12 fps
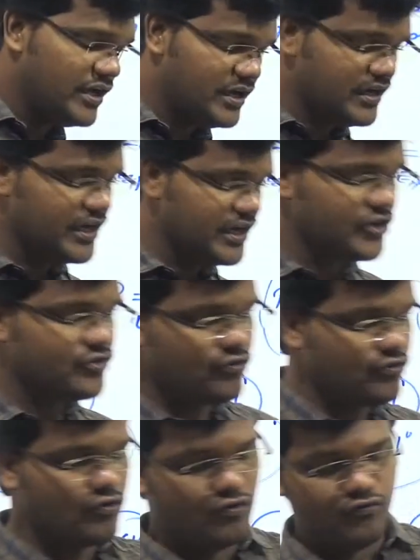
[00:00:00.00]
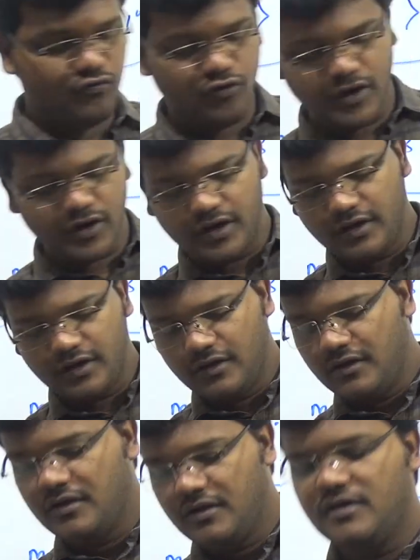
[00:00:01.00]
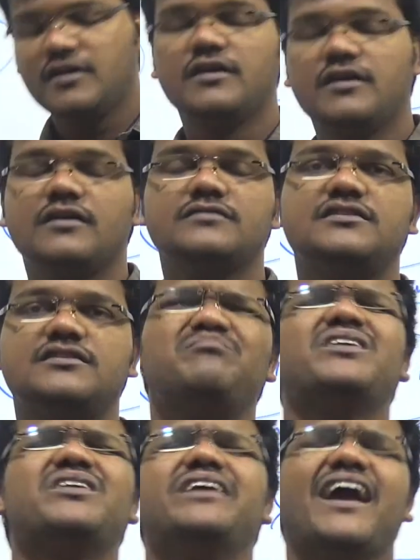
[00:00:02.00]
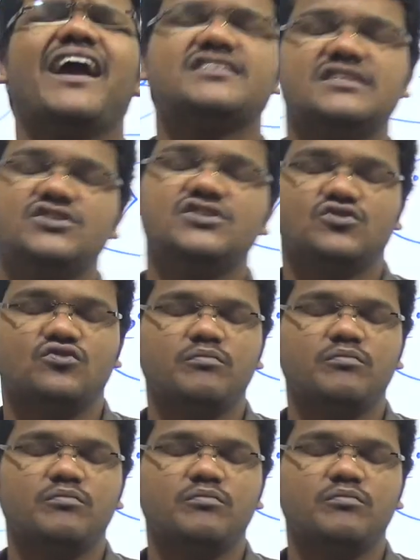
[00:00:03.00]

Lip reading: need to go for some reactions shown by